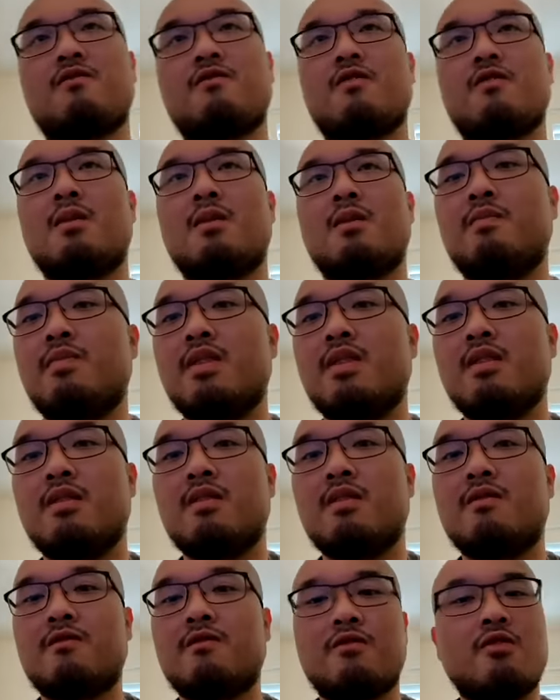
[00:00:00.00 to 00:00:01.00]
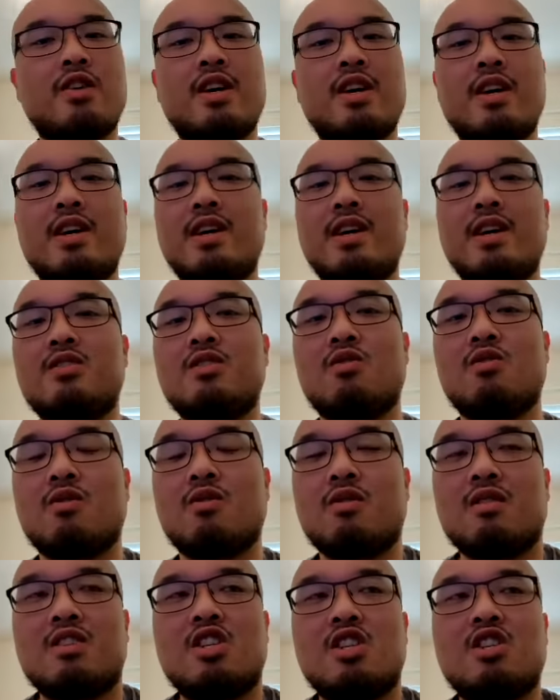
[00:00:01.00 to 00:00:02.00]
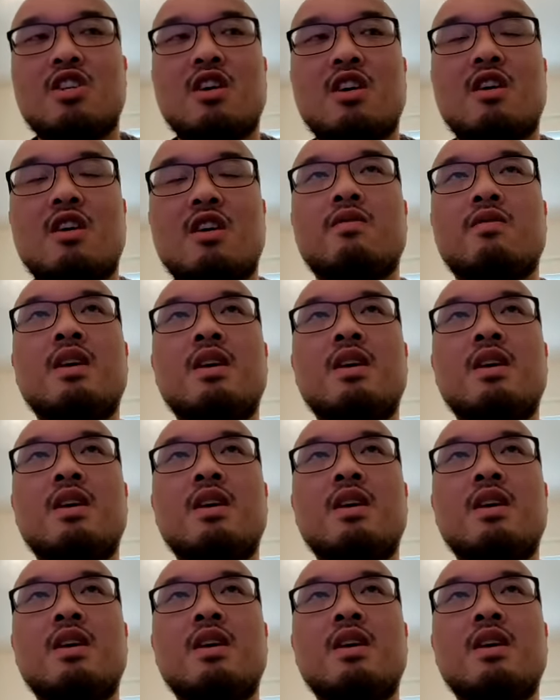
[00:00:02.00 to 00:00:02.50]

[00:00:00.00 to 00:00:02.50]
from the fridge or the shelf.